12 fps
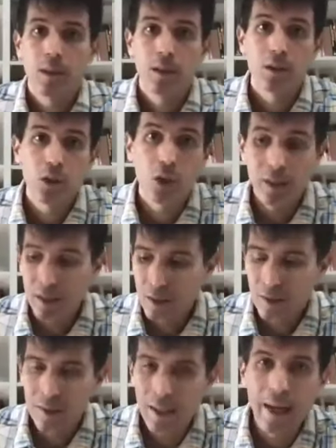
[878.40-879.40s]
turning
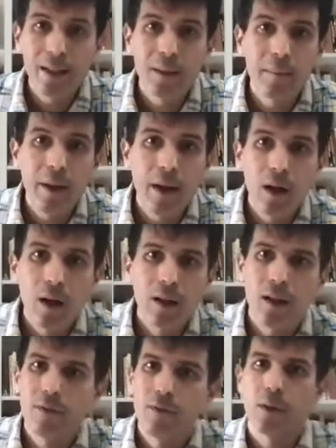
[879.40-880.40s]
to Latin
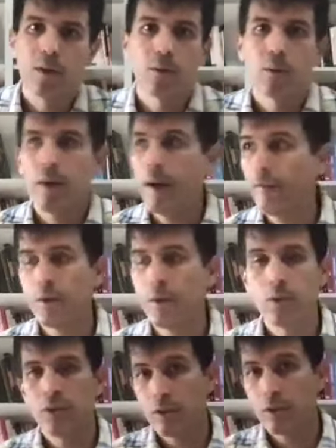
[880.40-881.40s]
America for
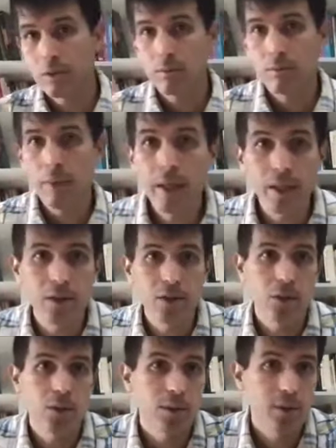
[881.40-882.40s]
refuge, as many
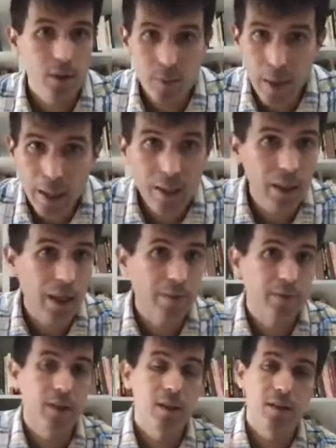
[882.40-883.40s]
Jews, as many
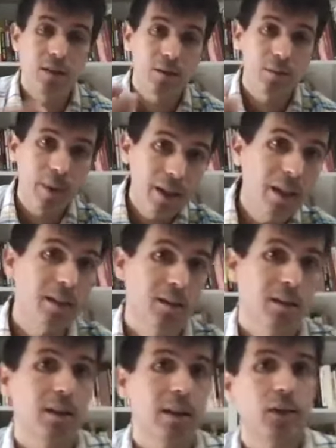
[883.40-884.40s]
leftists, as many
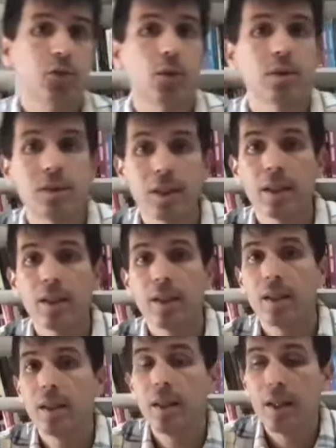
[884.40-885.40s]
intellectuals did
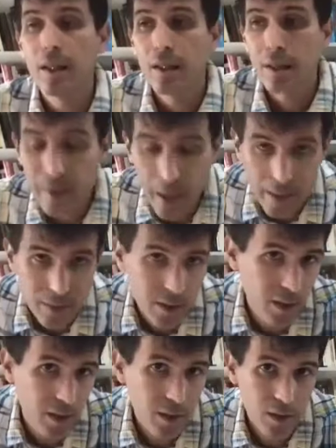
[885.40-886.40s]
in the
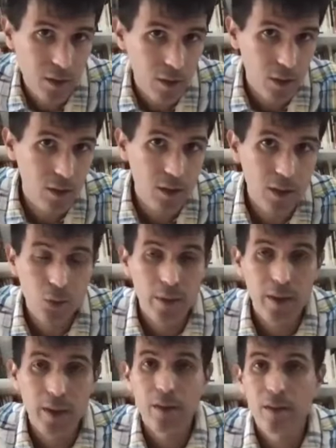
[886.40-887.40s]
19th and early
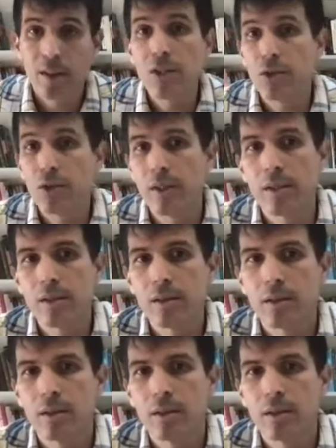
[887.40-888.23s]
20th centuries.